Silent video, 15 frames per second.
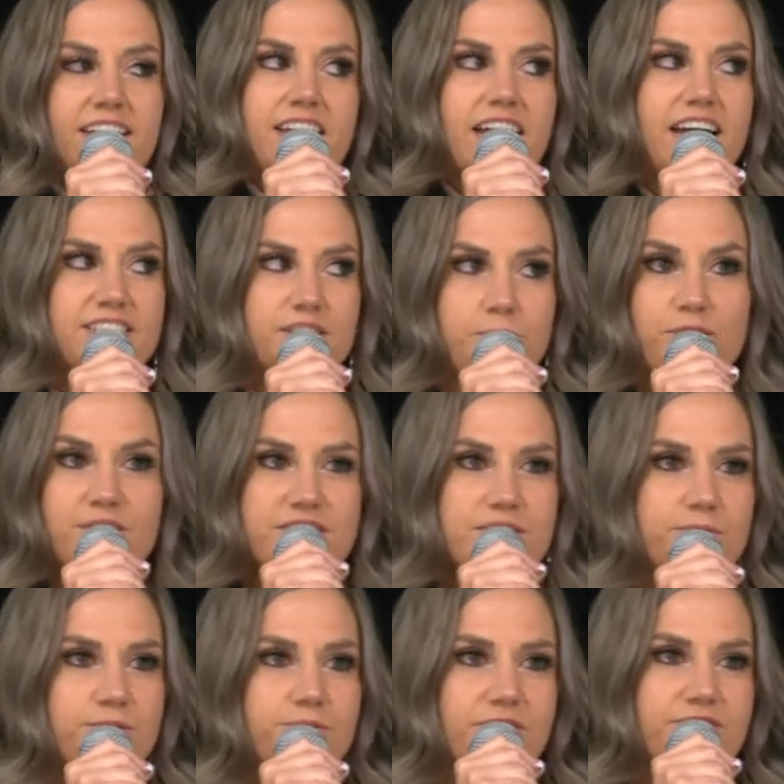As a
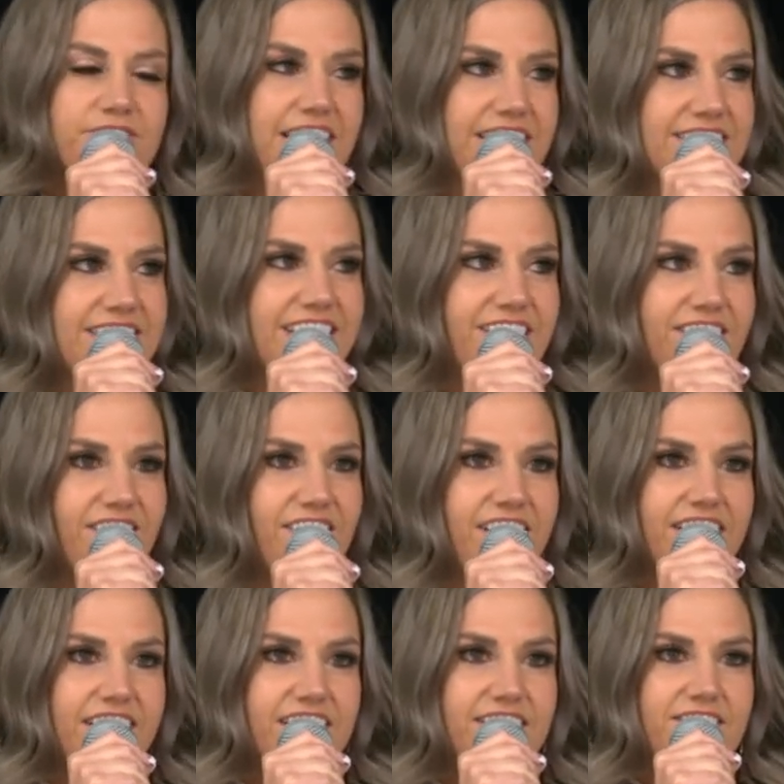principal reflecting
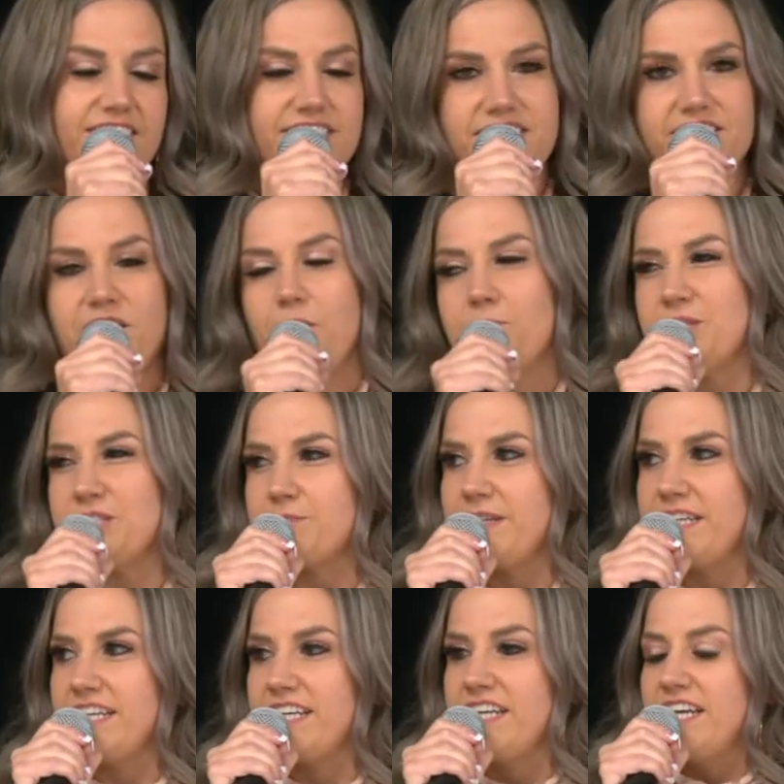on this
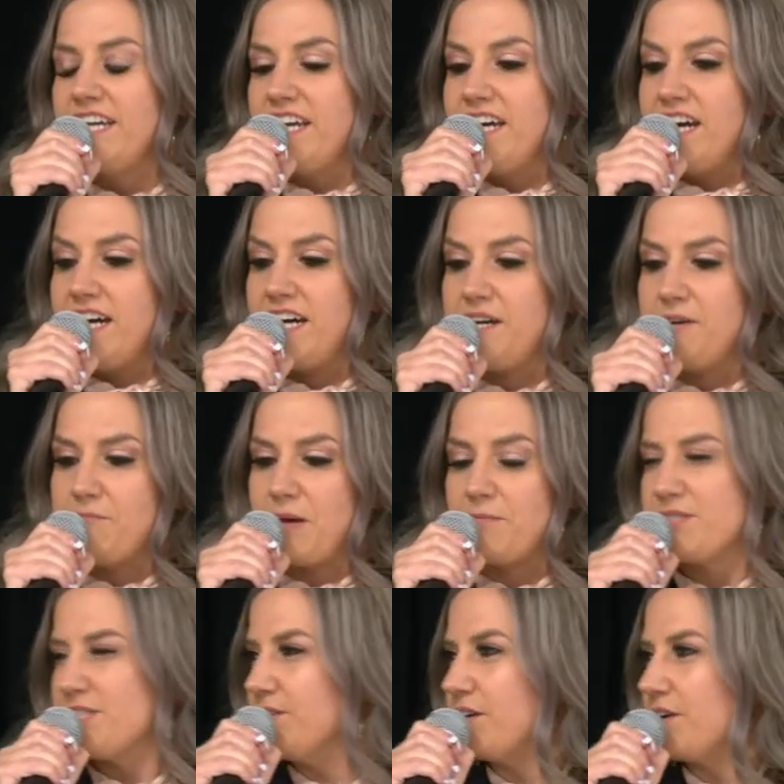accomplishment, um, I'm
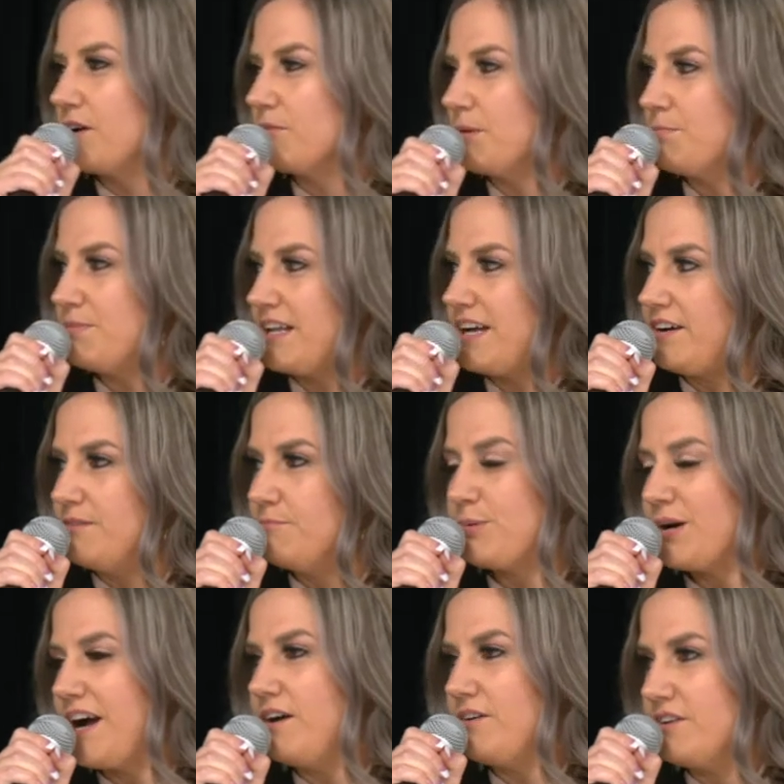so incredibly
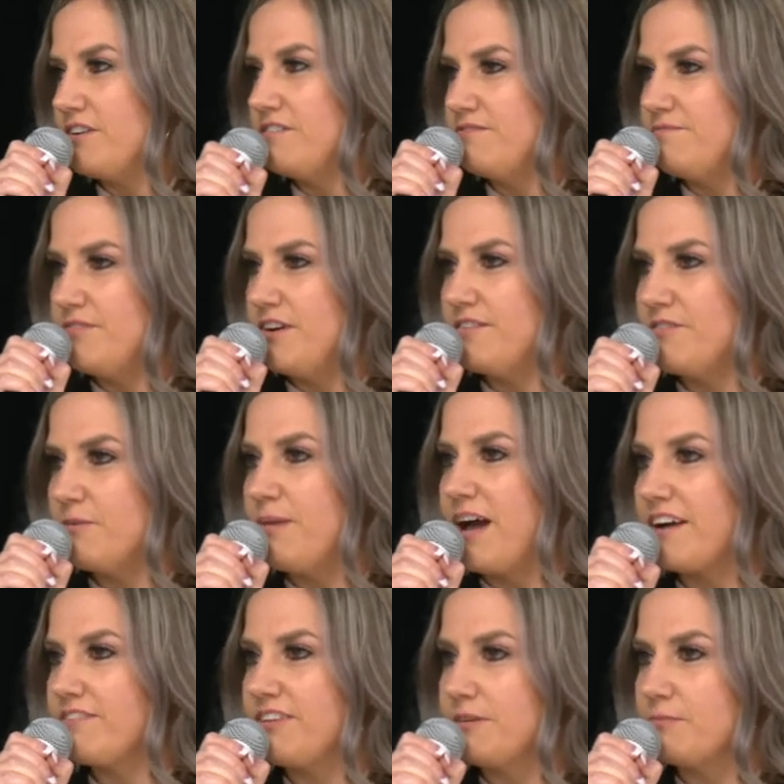proud of, of the B
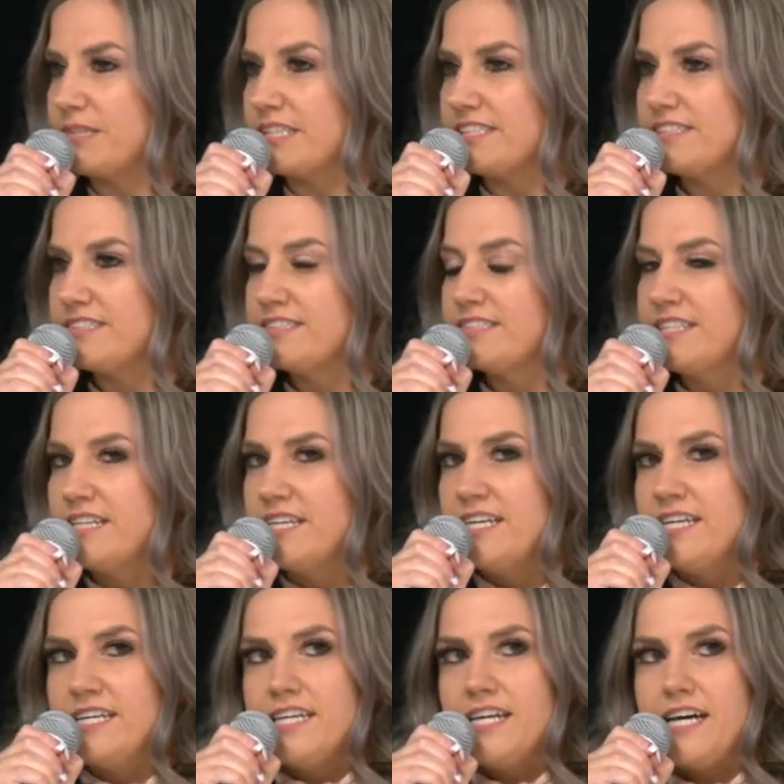A C families.
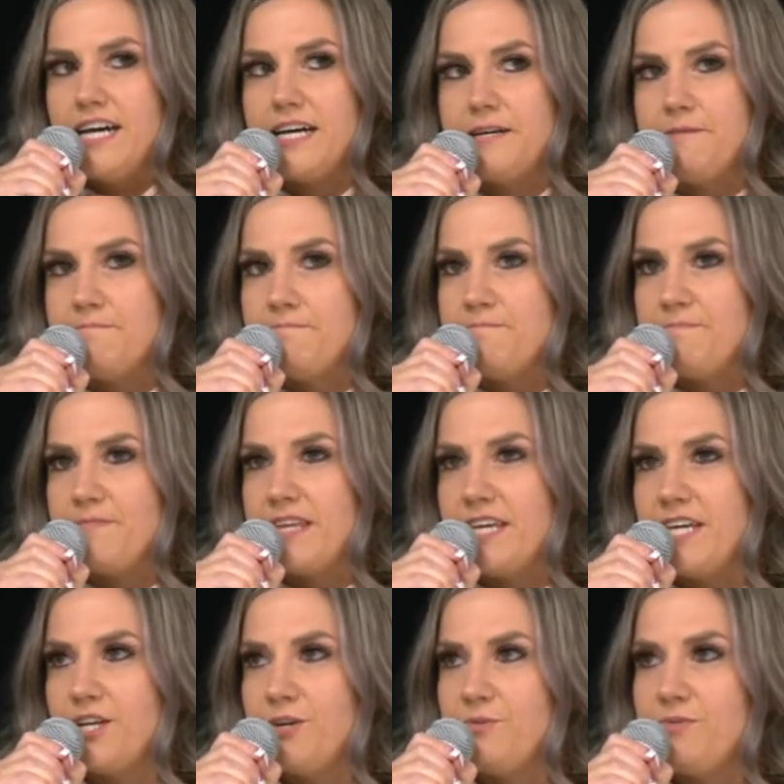Um,
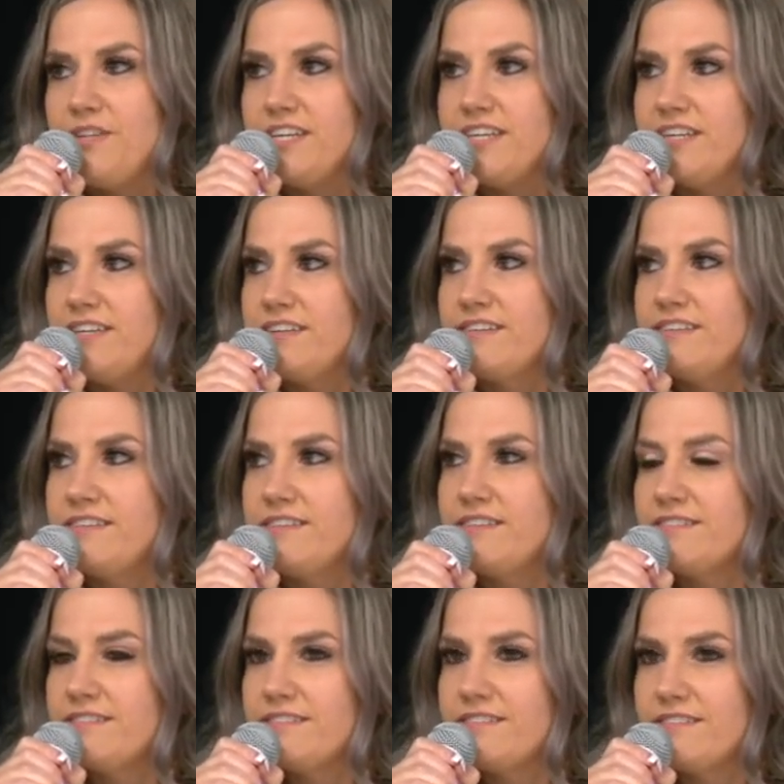you know, the,
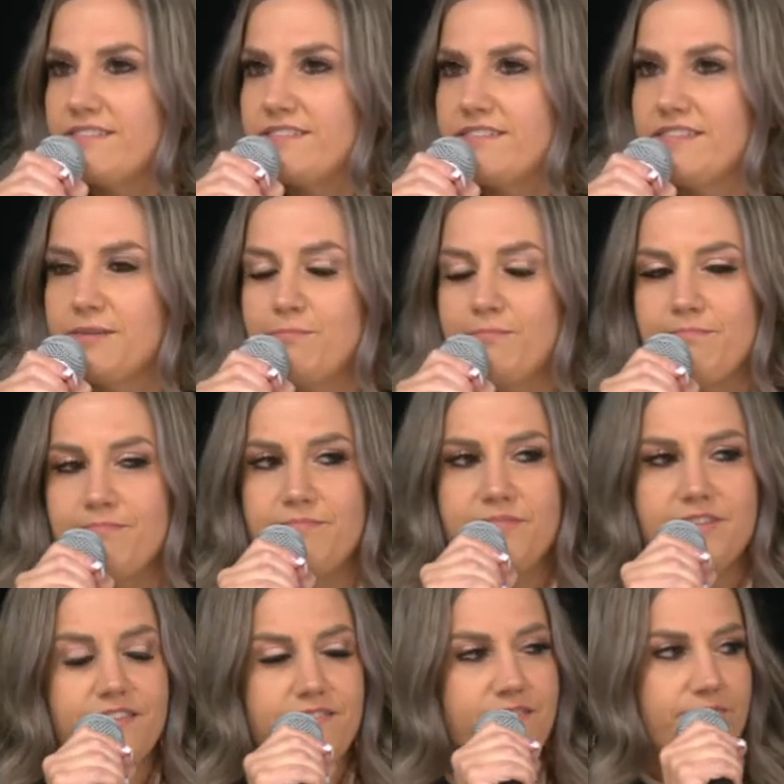the,
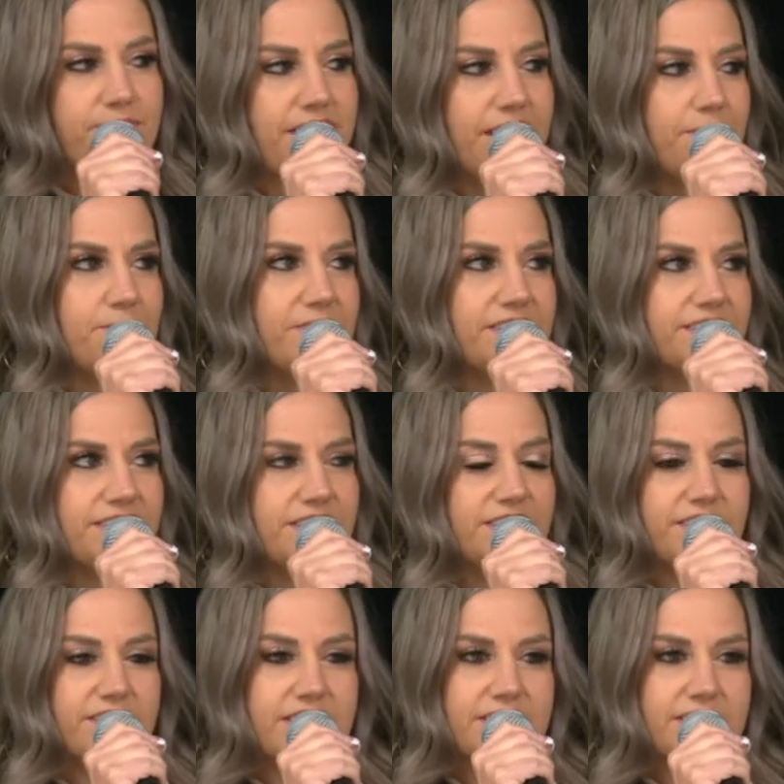the theme this
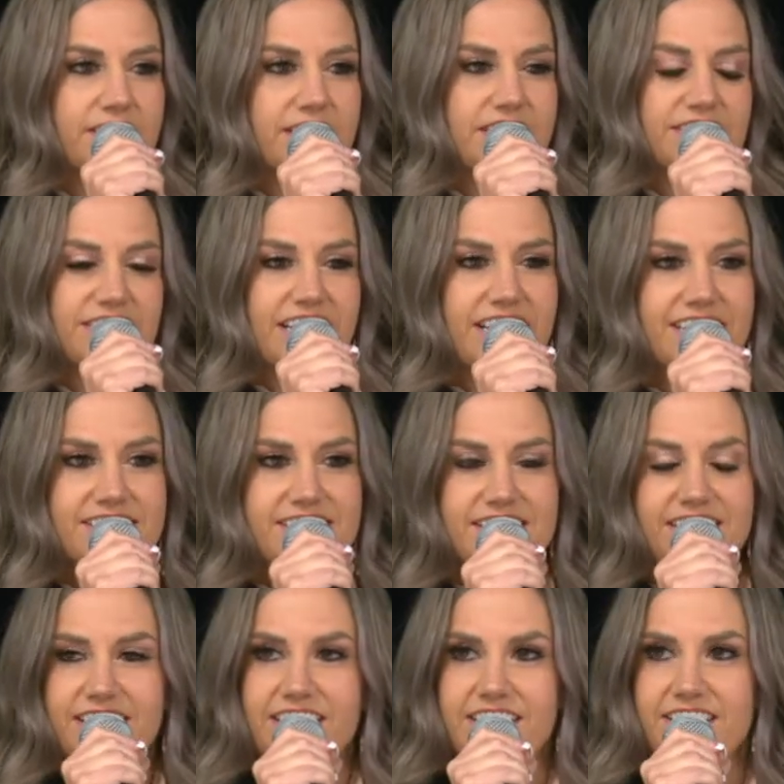year in, in G I S
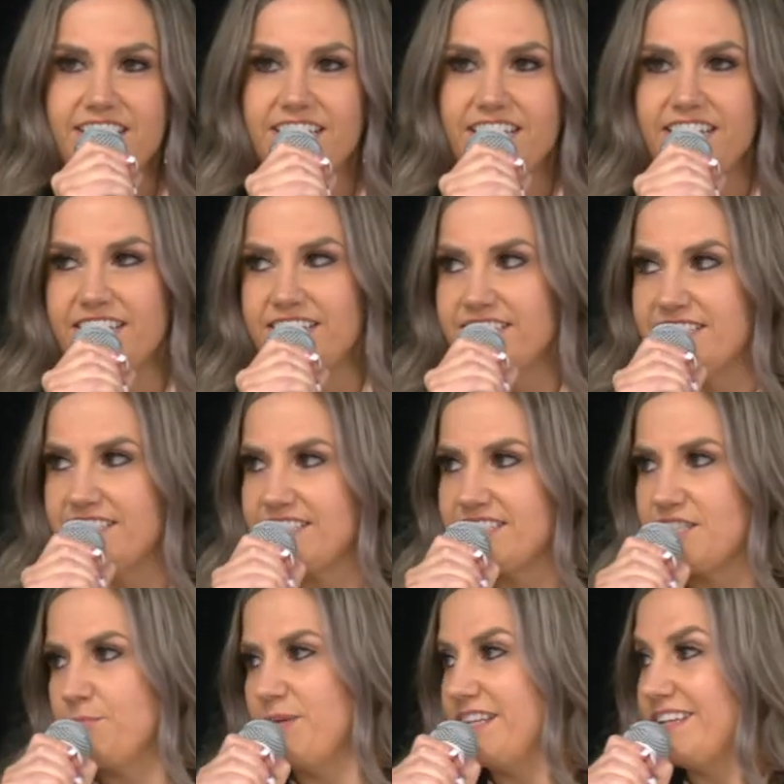D is
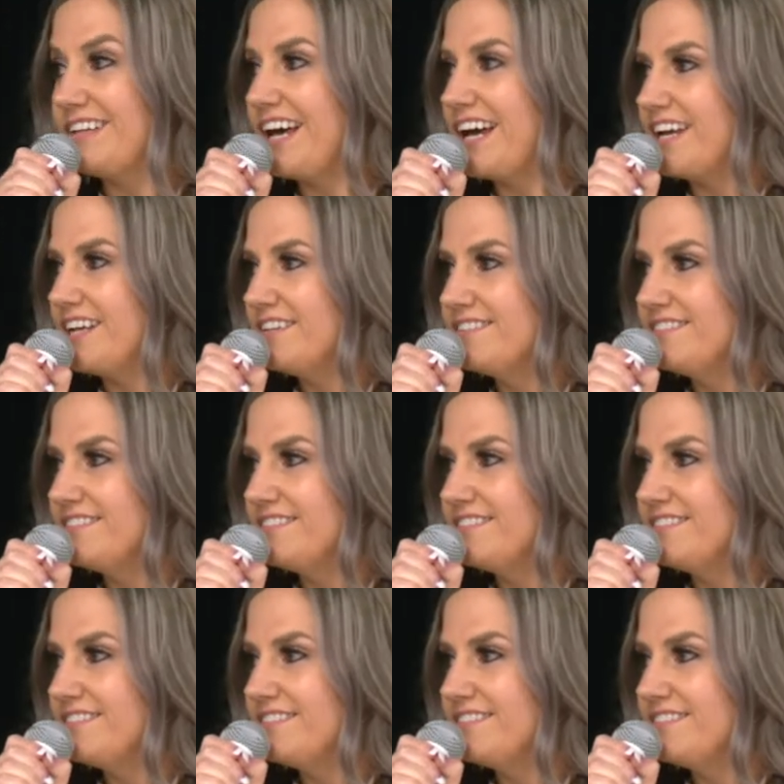to be the light.